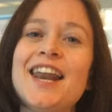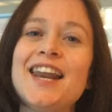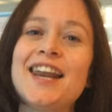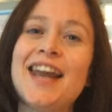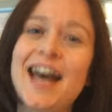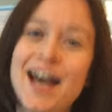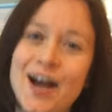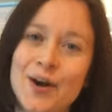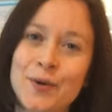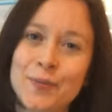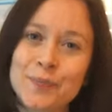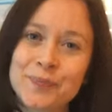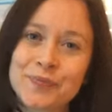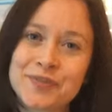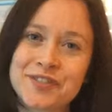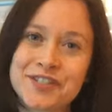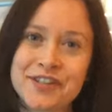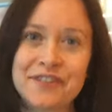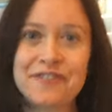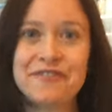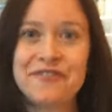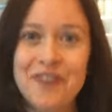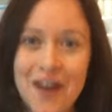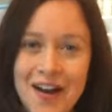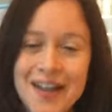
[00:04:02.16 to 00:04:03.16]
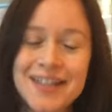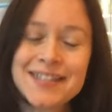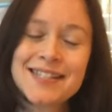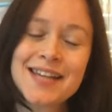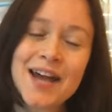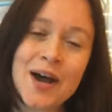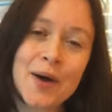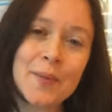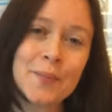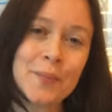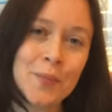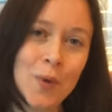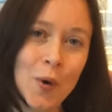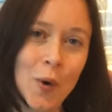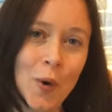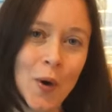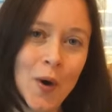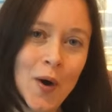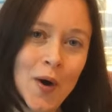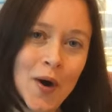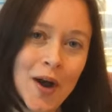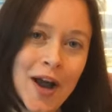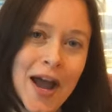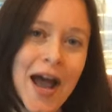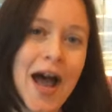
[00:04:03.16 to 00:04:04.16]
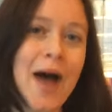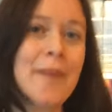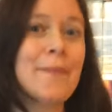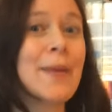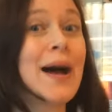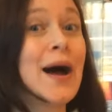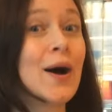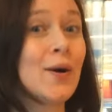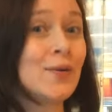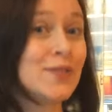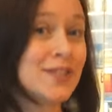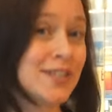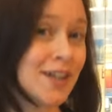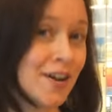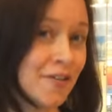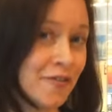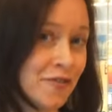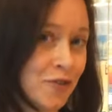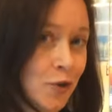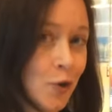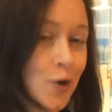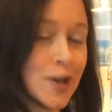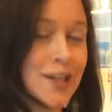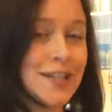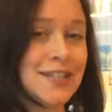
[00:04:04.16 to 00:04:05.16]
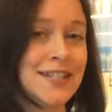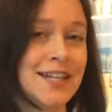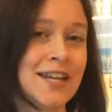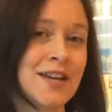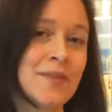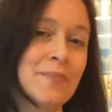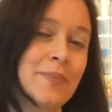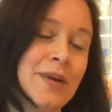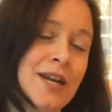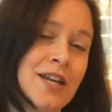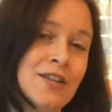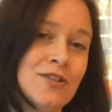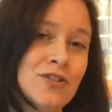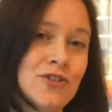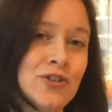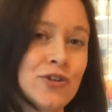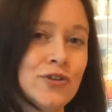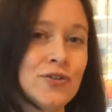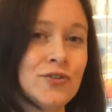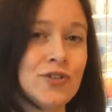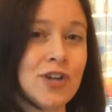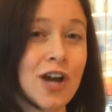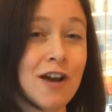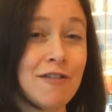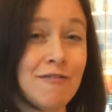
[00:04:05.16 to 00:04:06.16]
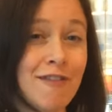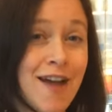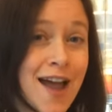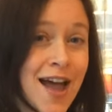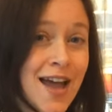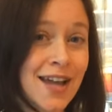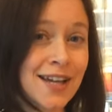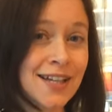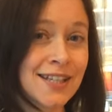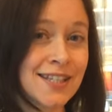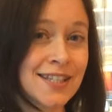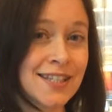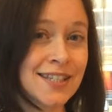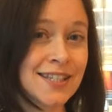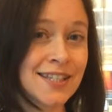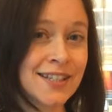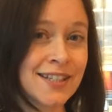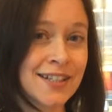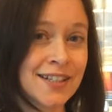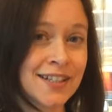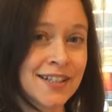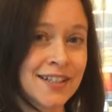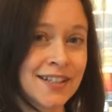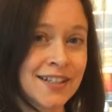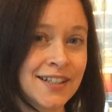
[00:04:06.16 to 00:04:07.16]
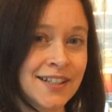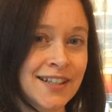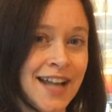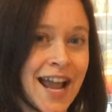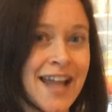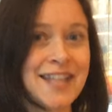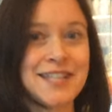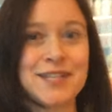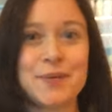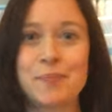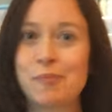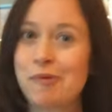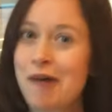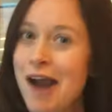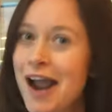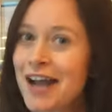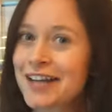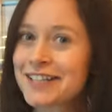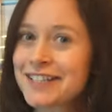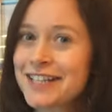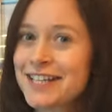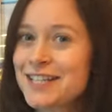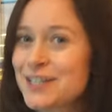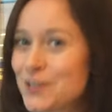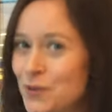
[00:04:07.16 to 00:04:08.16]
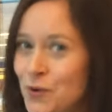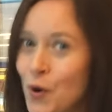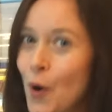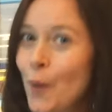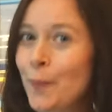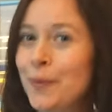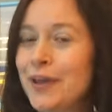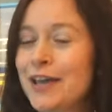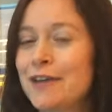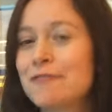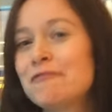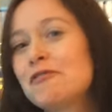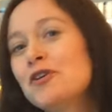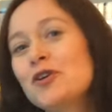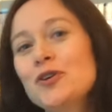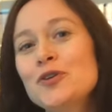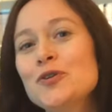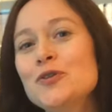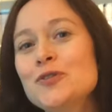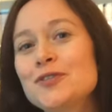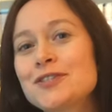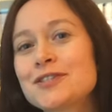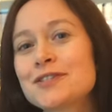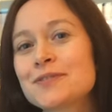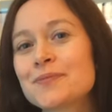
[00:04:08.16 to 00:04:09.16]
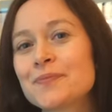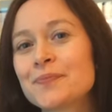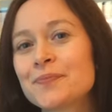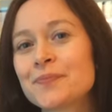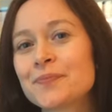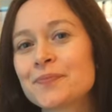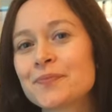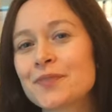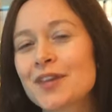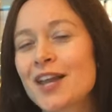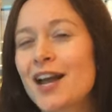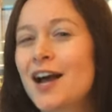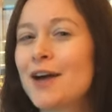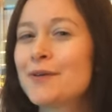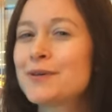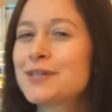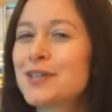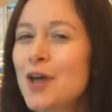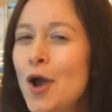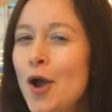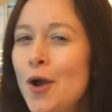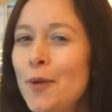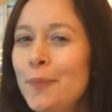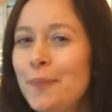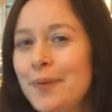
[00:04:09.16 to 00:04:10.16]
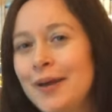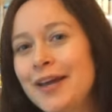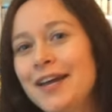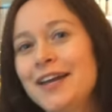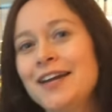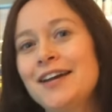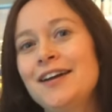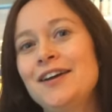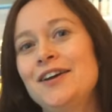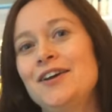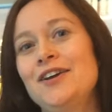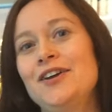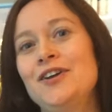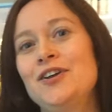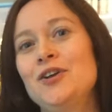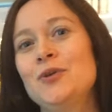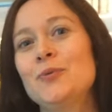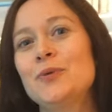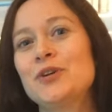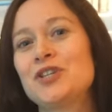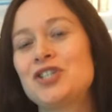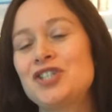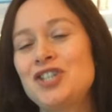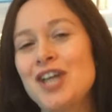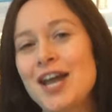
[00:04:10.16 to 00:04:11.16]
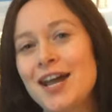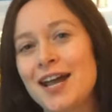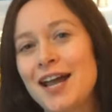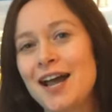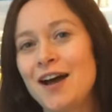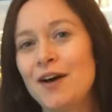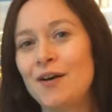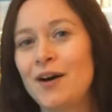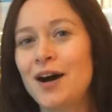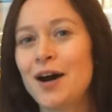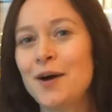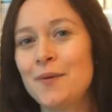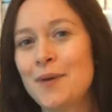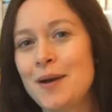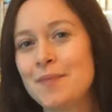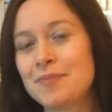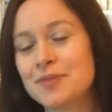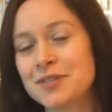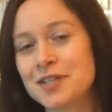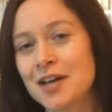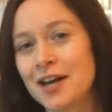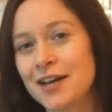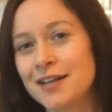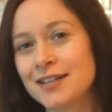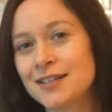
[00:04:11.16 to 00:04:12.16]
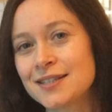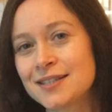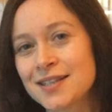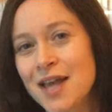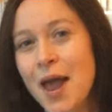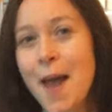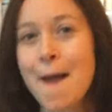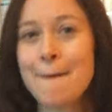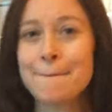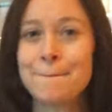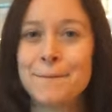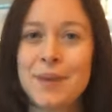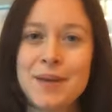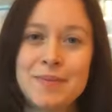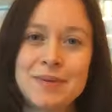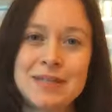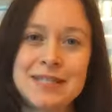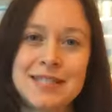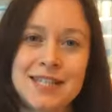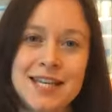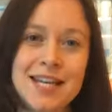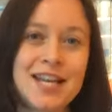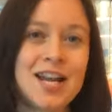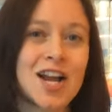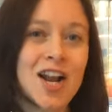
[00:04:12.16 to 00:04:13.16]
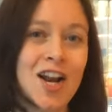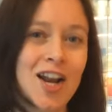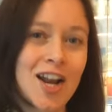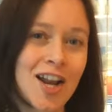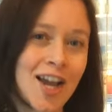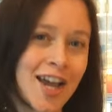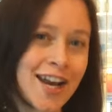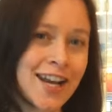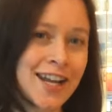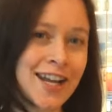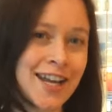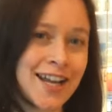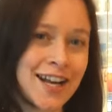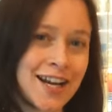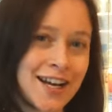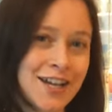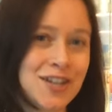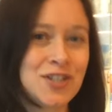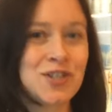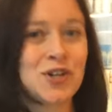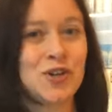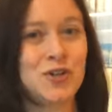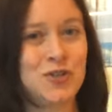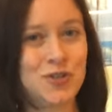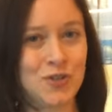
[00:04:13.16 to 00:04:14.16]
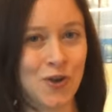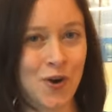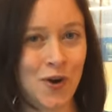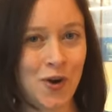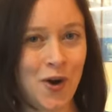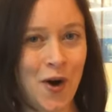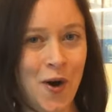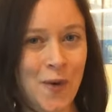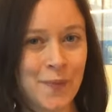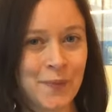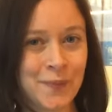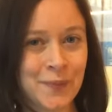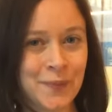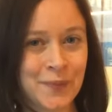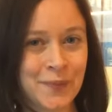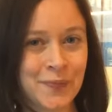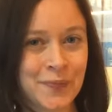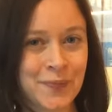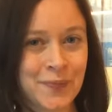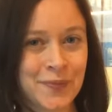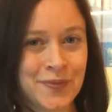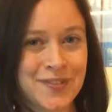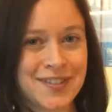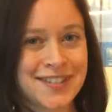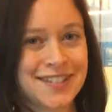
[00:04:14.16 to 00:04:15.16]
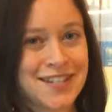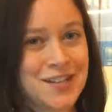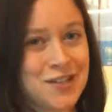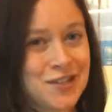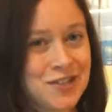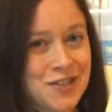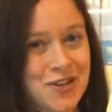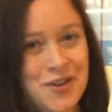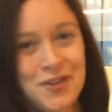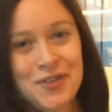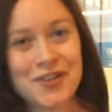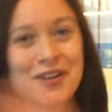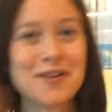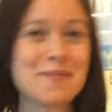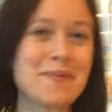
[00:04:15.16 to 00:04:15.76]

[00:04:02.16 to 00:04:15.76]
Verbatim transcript: Now, to find out more about avoiding being too direct and to practice not being rude, I was hoping you would check out our website, b b c learning english dot com. See you soon.